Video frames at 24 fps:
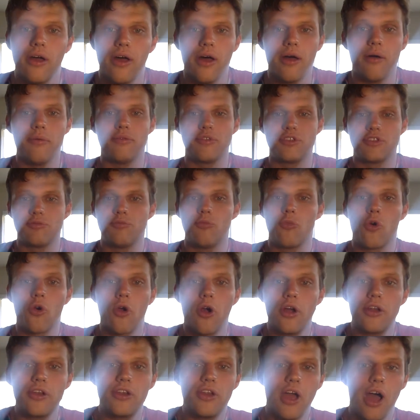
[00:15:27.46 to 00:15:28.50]
It's more
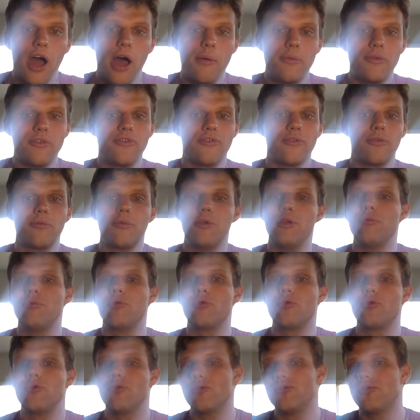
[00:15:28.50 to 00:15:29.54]
uncommon for
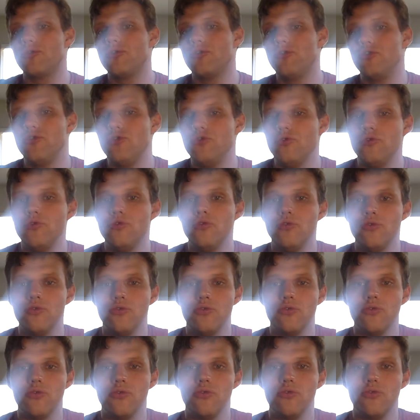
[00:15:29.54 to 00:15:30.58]
people
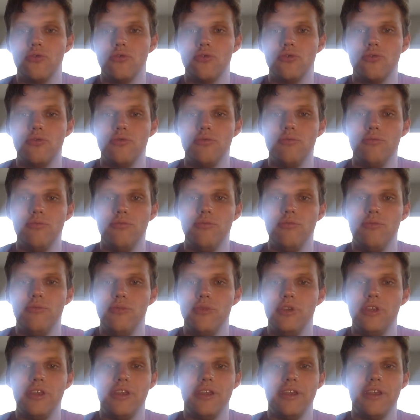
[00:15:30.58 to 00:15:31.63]
to
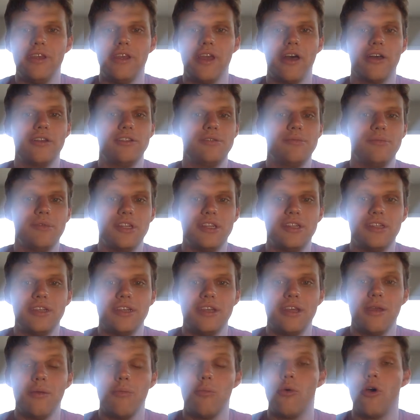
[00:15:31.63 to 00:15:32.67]
be
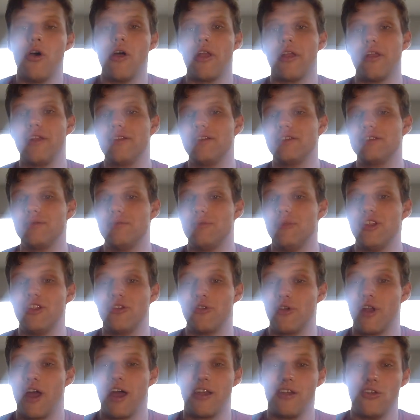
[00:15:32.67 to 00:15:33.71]
LGBT, but it doesn't mean
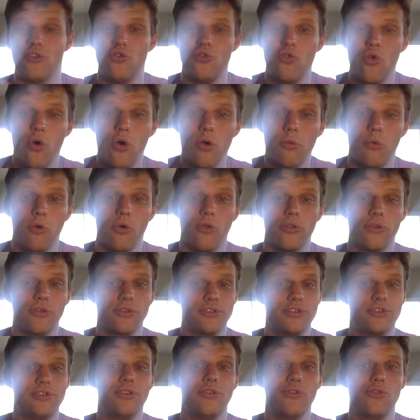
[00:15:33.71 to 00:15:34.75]
they're not normal. They're
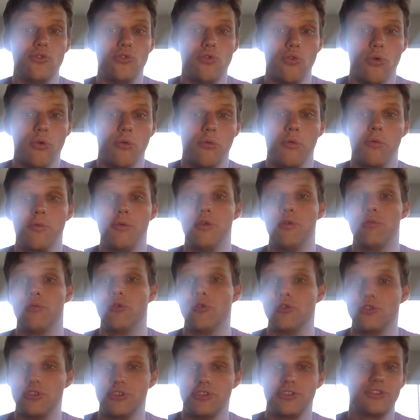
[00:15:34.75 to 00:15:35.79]
still normal
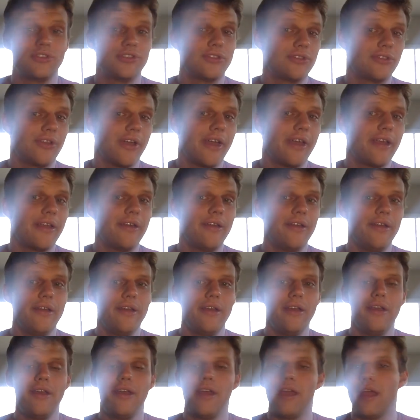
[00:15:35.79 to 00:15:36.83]
people, just like
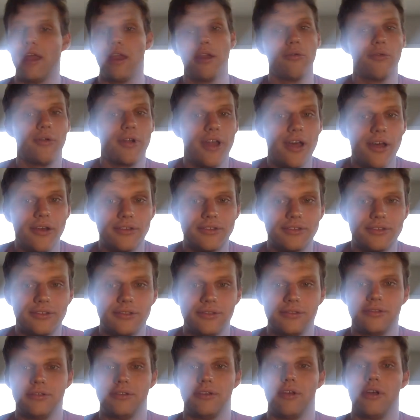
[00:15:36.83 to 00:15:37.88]
anyone
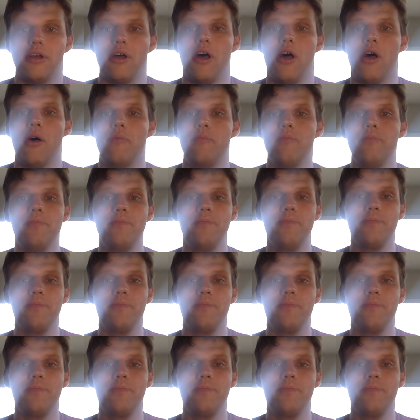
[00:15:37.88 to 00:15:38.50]
else. It